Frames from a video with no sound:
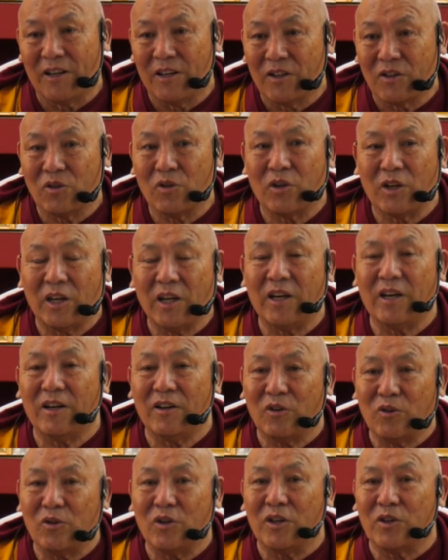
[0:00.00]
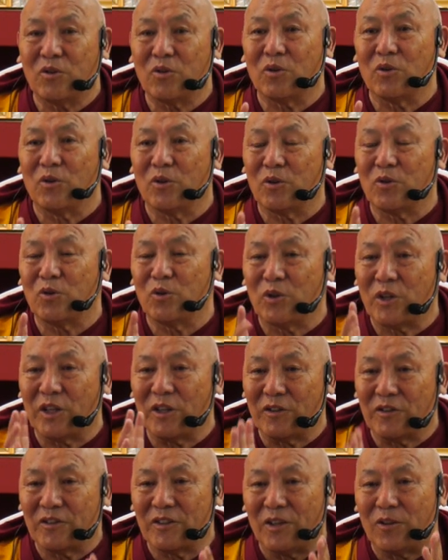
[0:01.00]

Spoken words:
So here you need to know two things.